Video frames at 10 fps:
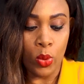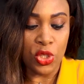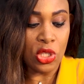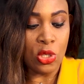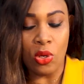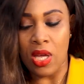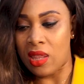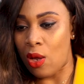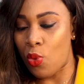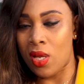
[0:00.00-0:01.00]
we just look
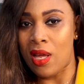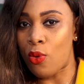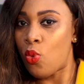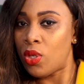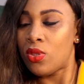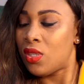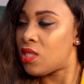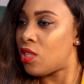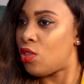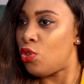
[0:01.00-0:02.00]
at and we're like, well,
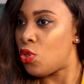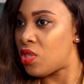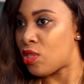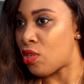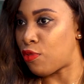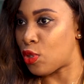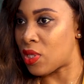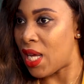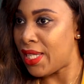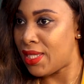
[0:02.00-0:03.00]
these are the nuisance of
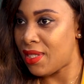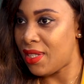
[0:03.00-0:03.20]
society.